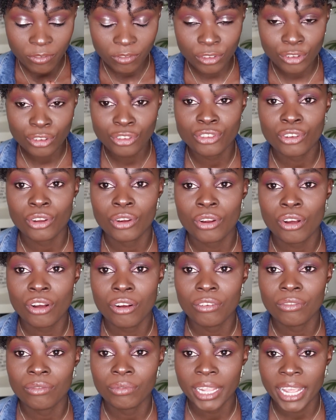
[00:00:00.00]
vision
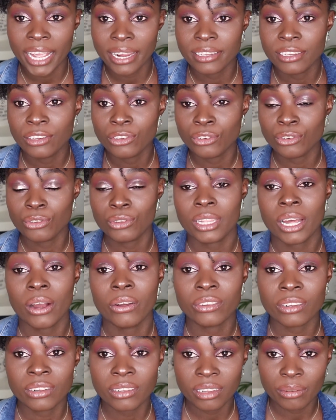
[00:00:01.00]
of getting to
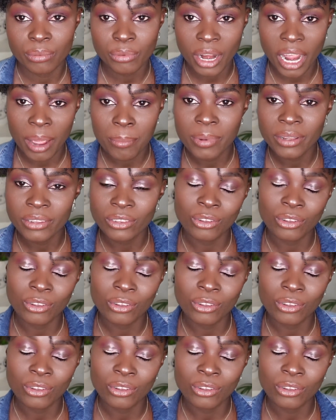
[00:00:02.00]
2,000 subscribers.